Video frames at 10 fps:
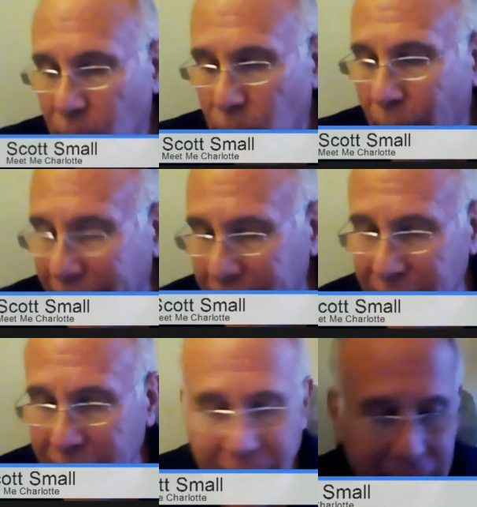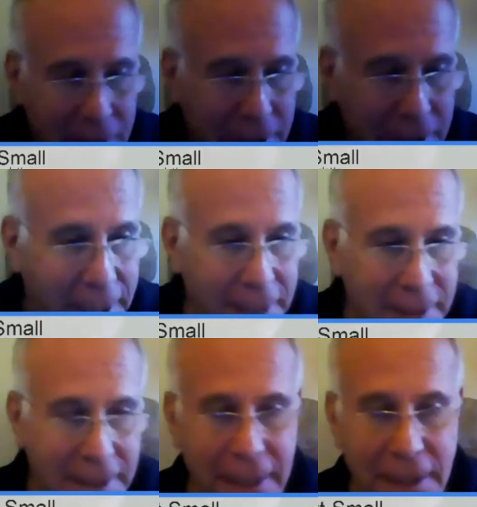recognized is
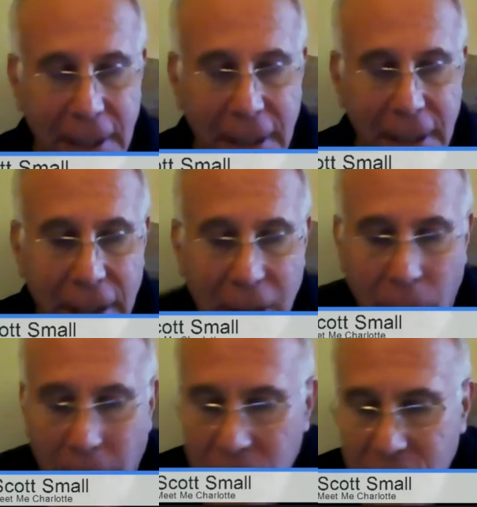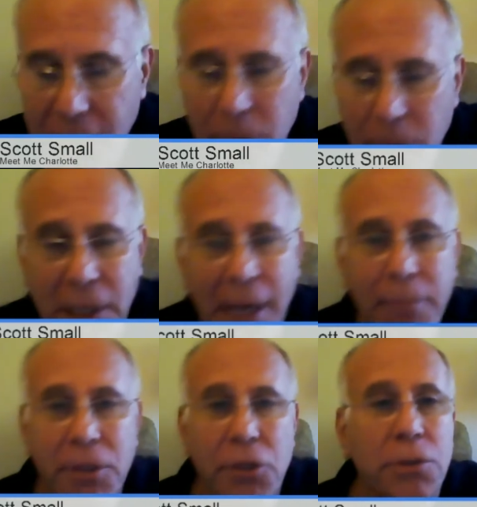that, you know, it was time to
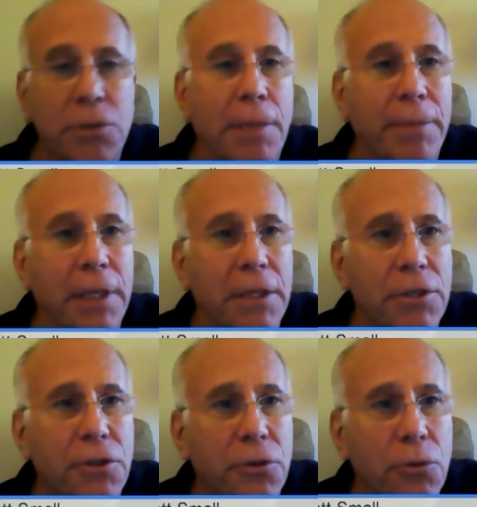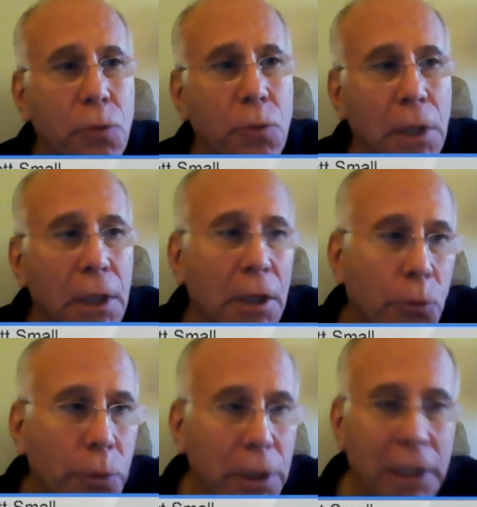do something to
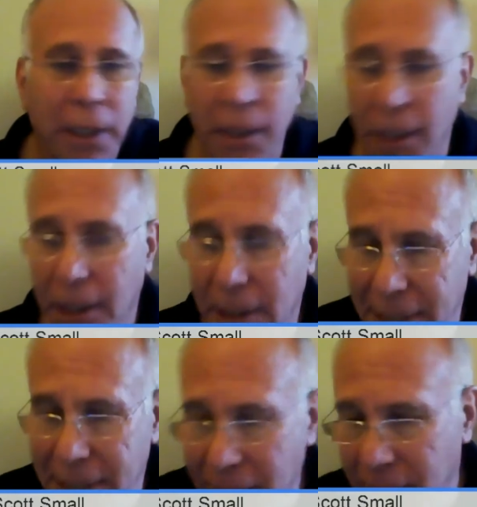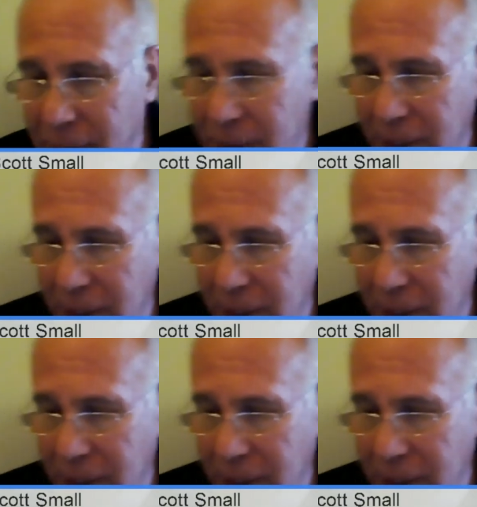really take us to the